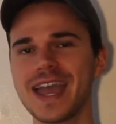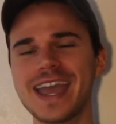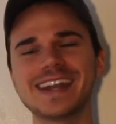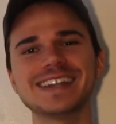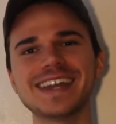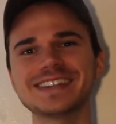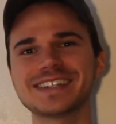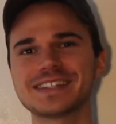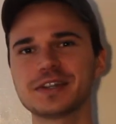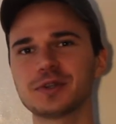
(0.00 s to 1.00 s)
And I like
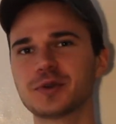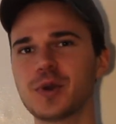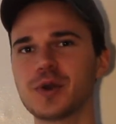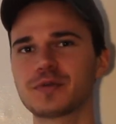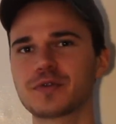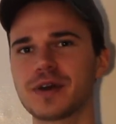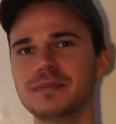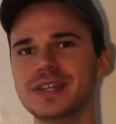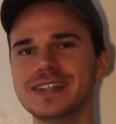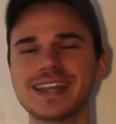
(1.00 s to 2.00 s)
this little quote from
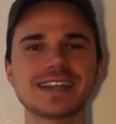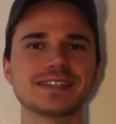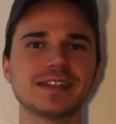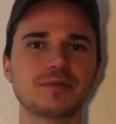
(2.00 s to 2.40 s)
the Tesla